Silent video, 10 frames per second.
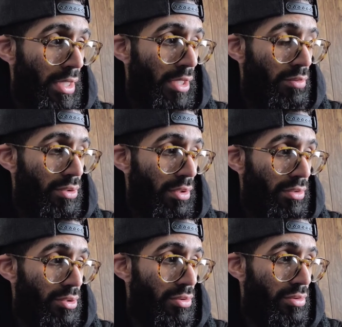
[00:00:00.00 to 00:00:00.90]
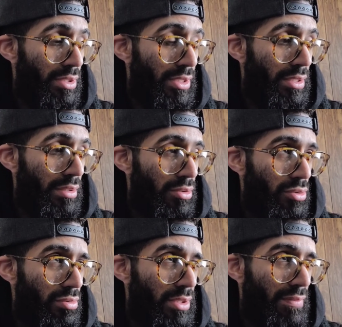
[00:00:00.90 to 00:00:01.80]
it was on
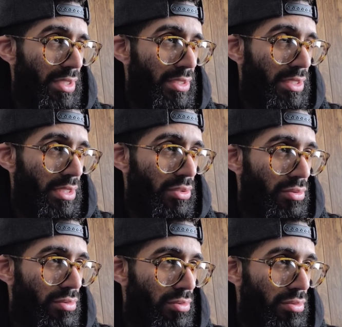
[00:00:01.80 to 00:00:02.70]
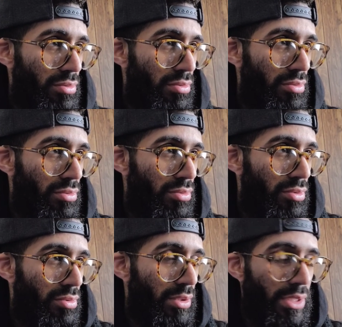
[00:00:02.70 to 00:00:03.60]
276 to
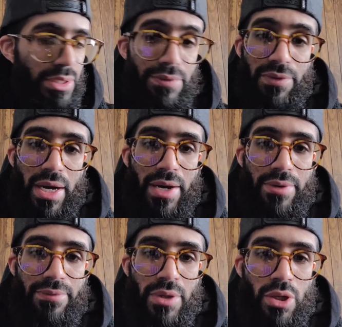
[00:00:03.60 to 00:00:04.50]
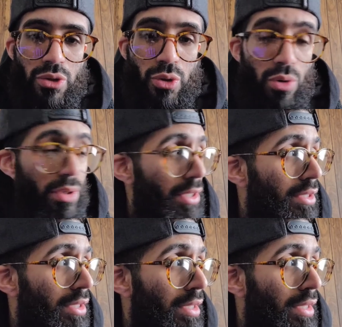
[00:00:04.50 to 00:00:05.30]
265 torque.